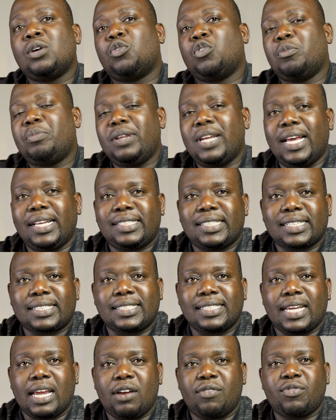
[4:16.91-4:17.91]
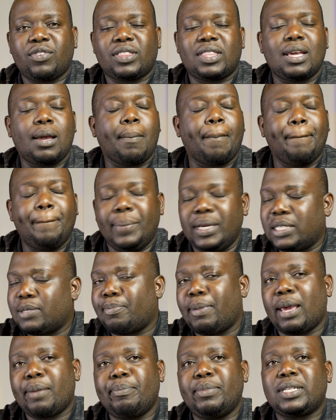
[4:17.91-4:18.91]
We'll be dissecting everything bit
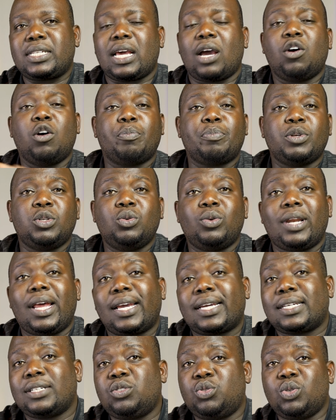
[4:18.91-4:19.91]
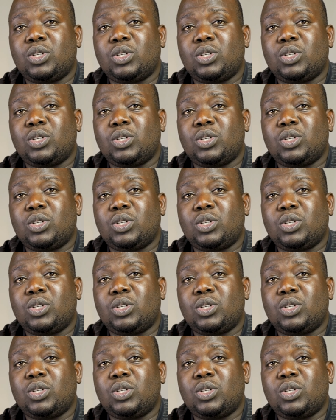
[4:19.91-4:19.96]
by bit. I hope you do like it.